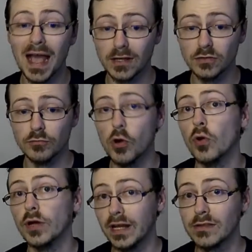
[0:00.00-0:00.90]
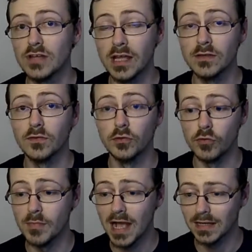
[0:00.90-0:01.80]
to Raw in exchange for Drew
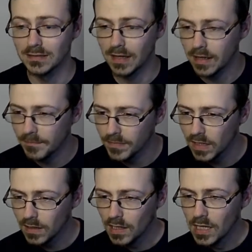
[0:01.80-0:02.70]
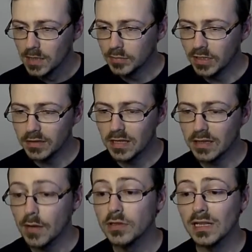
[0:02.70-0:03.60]
McIntyre. Brandon says, I
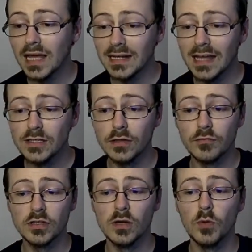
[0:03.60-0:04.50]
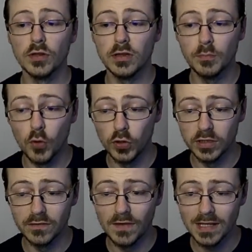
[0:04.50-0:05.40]
was glad Edge's return wasn't spoiled in
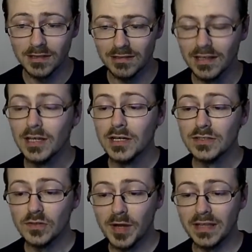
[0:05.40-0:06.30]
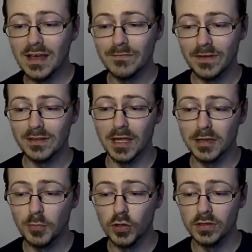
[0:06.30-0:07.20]
advance. Too many damn things get
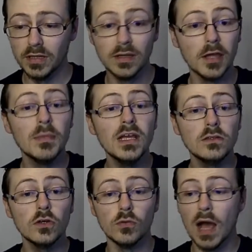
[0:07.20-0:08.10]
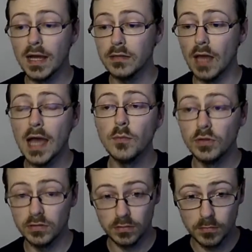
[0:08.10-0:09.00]
spoiled these days. Me too. I
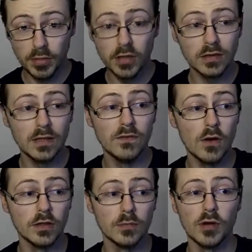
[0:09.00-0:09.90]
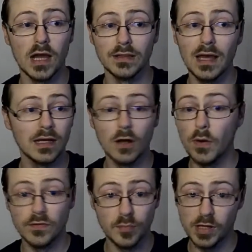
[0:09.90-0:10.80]
was personally very surprised. I had no
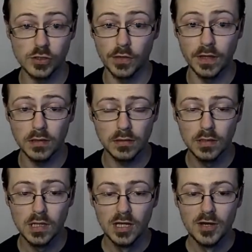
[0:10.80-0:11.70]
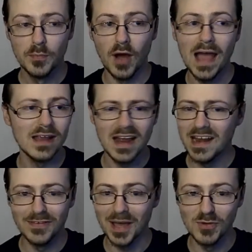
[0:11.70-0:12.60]
information on this. But I never
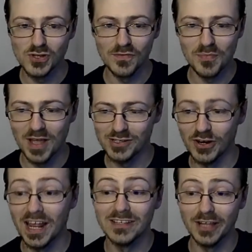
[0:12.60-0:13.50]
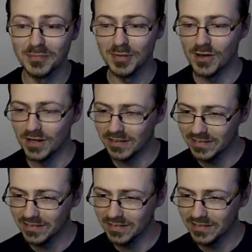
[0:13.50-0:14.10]
get much information on Edge, let's be honest.